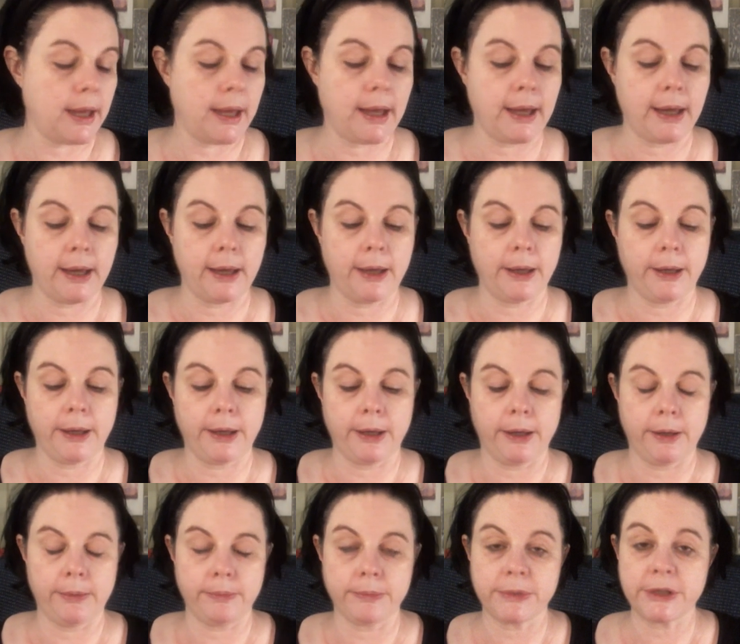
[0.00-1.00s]

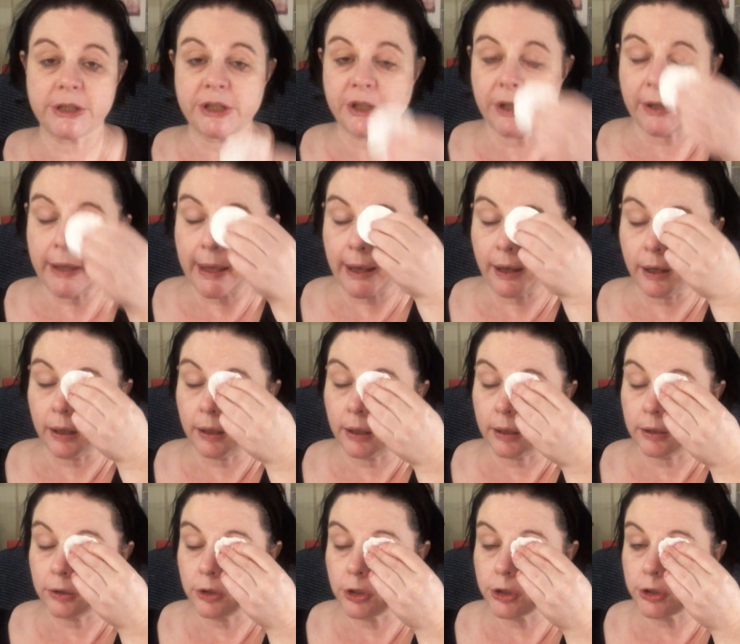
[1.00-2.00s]
So yeah,
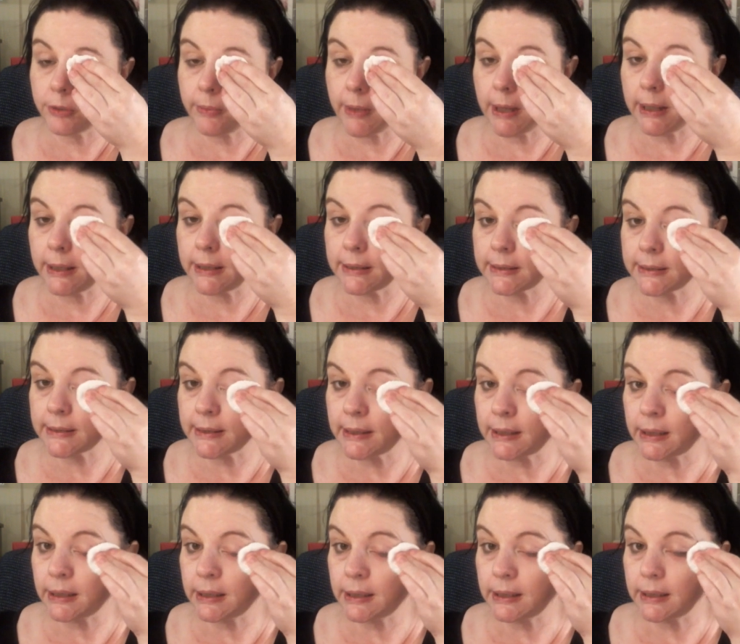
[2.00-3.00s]
Nutrimentics
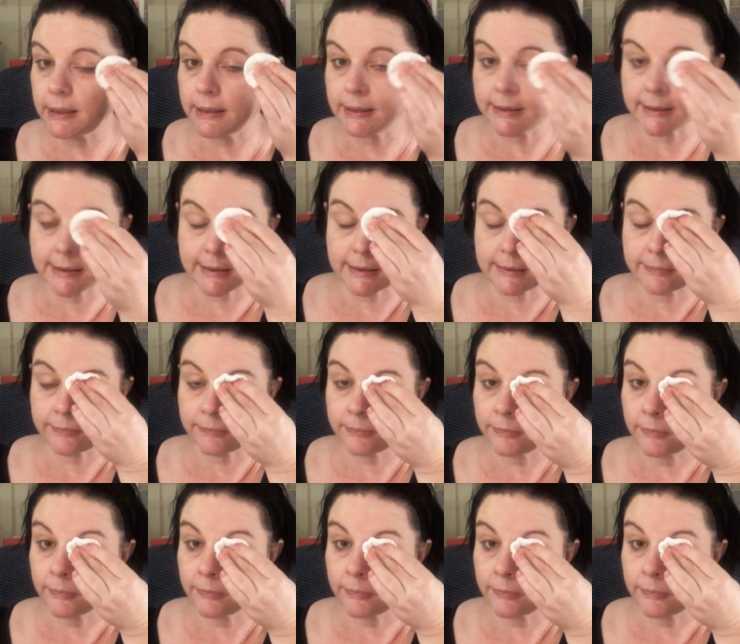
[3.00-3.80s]
is